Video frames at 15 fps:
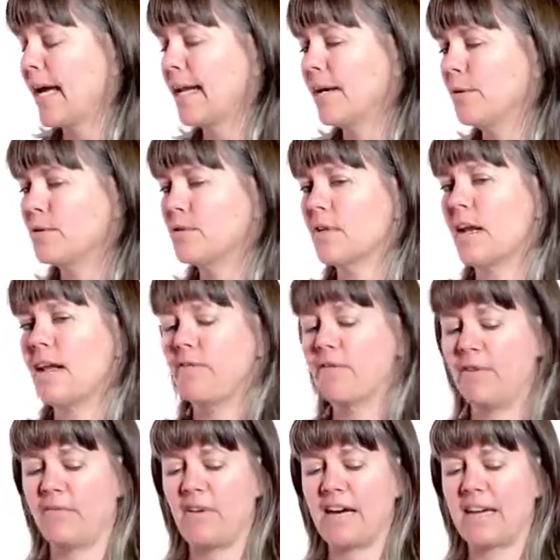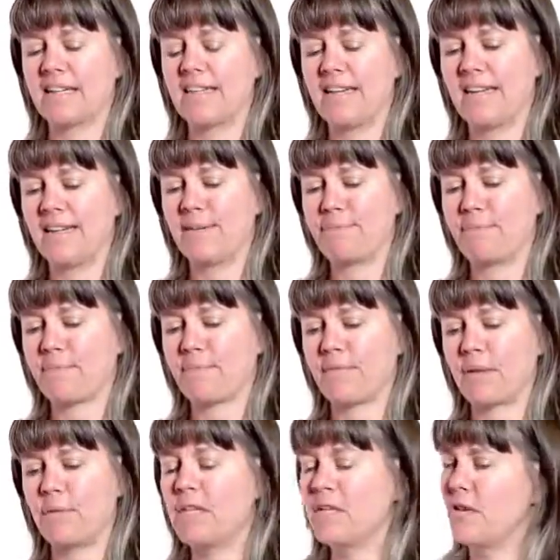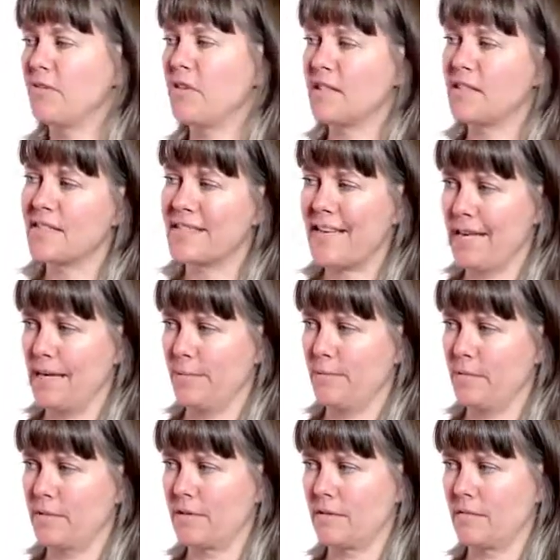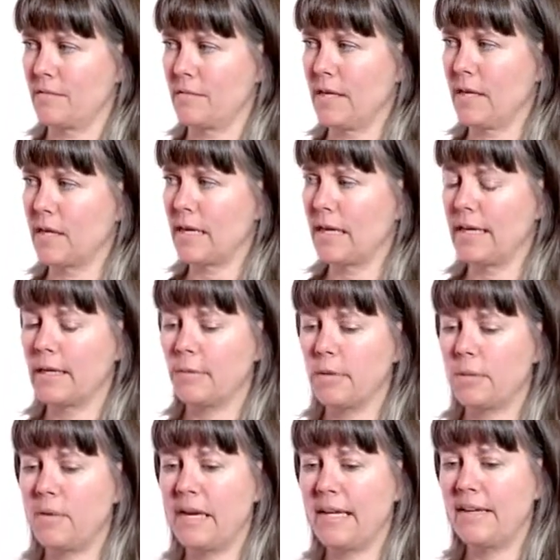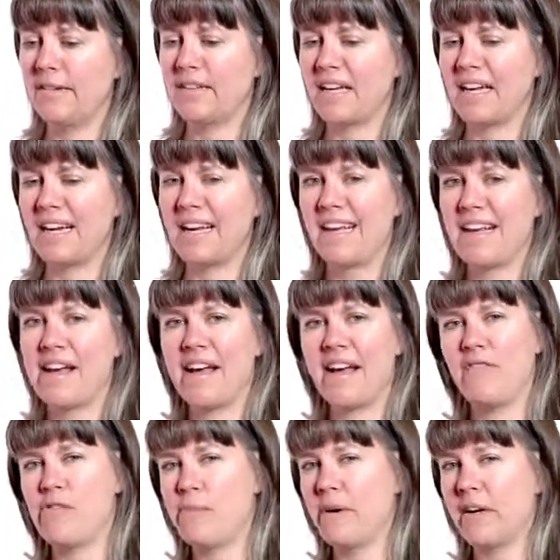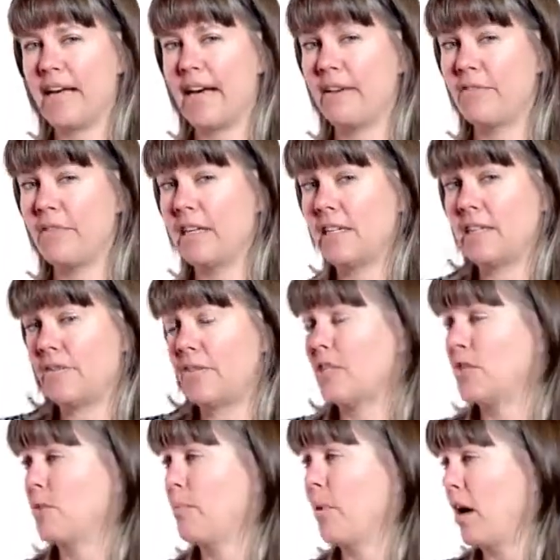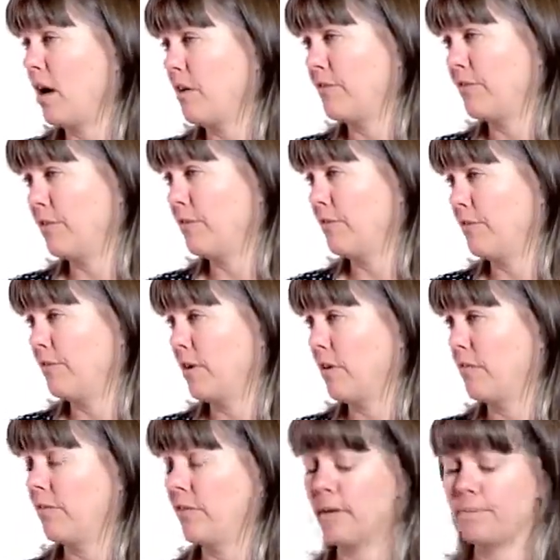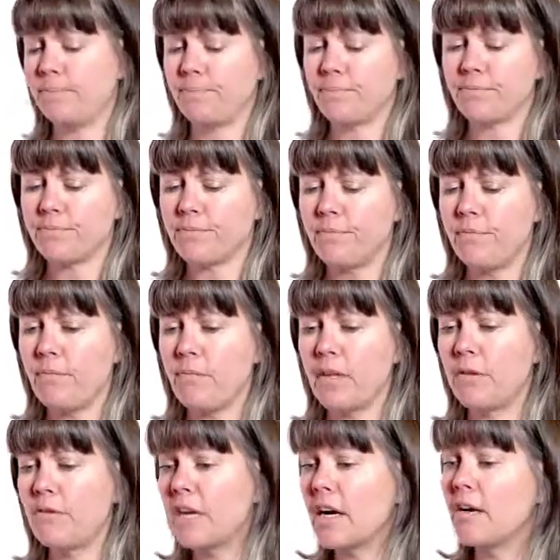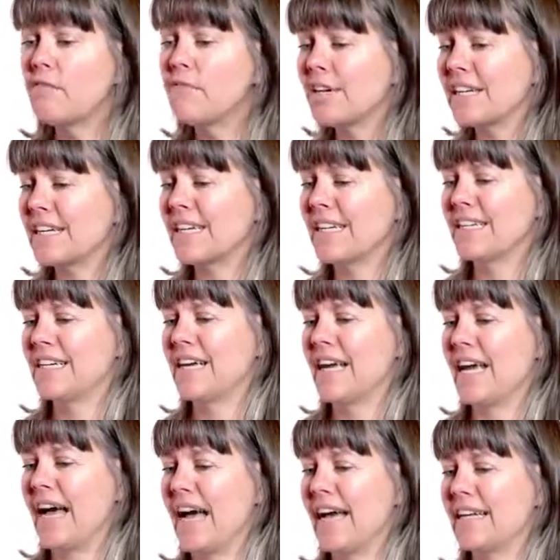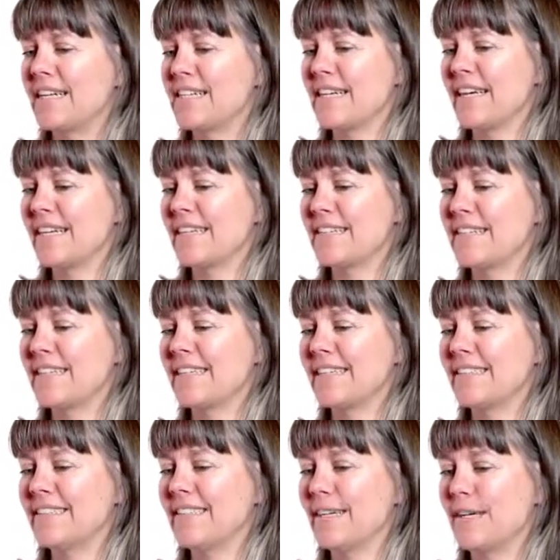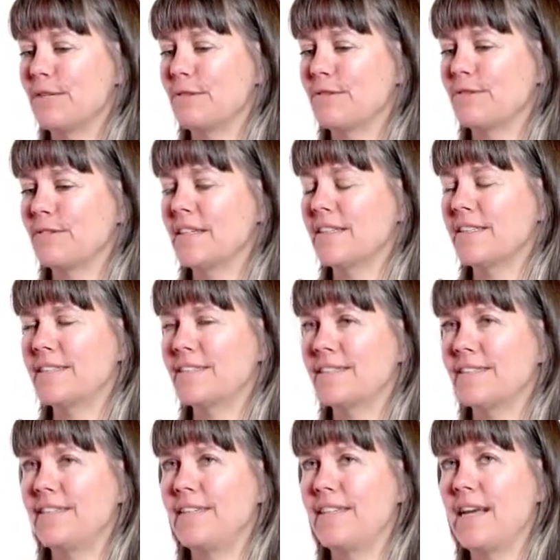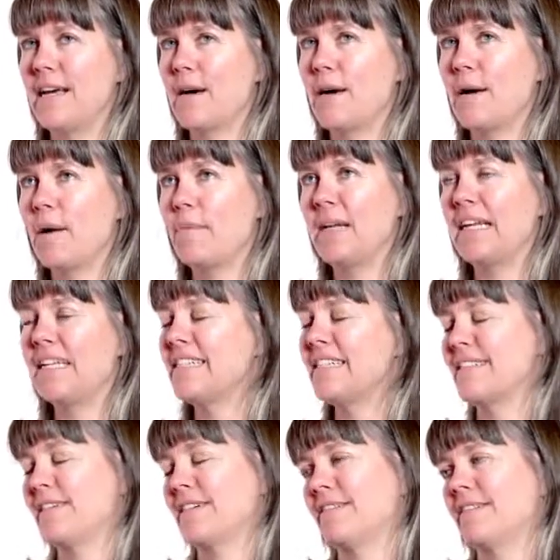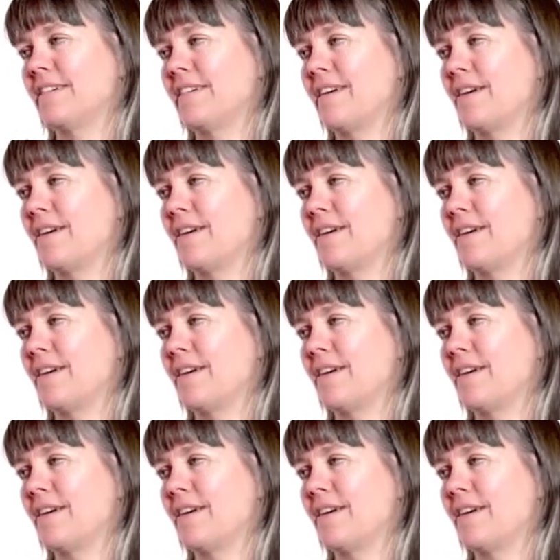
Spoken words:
And I also love the fact that we don't run schemes in our clinic. We believe that everybody have an individual path of recovering, and the abilities are